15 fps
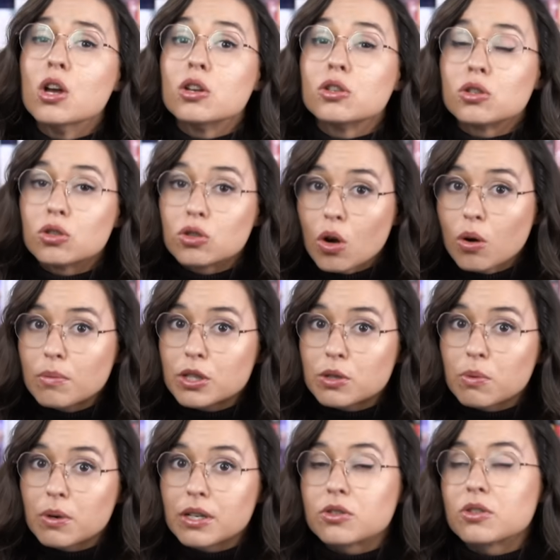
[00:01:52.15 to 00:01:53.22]
so much
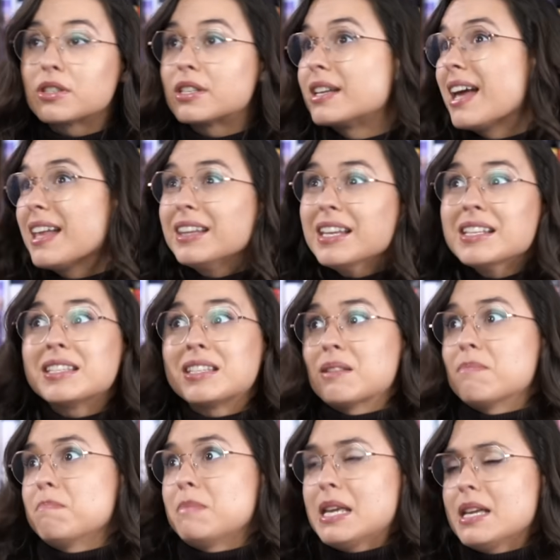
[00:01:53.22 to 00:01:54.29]
more interesting, at least
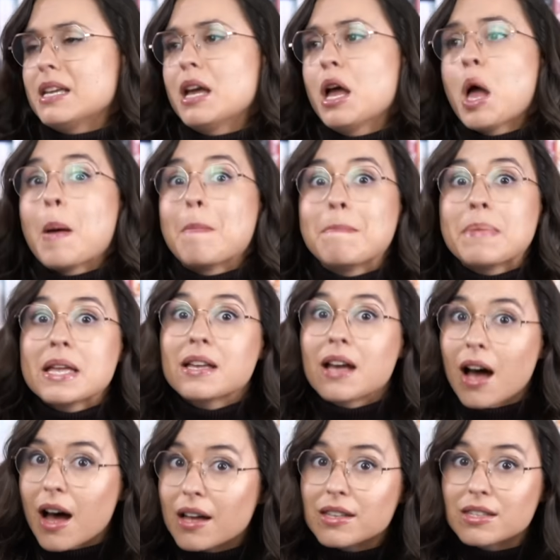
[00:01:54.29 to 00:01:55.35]
to me,
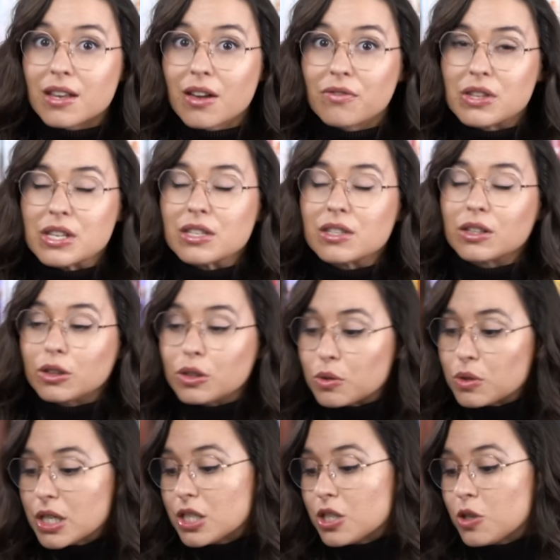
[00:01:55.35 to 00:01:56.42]
because of this
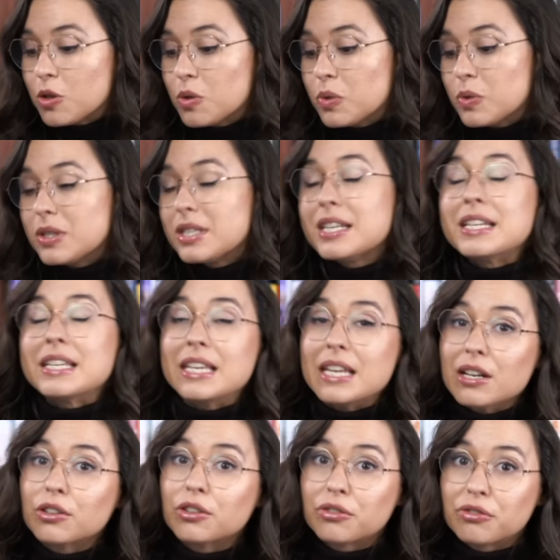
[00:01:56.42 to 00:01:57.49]
Looney Tunes
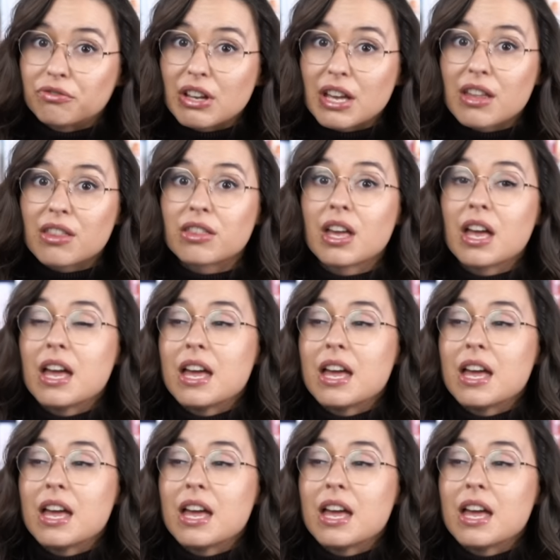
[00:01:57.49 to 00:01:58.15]
Gear 5th.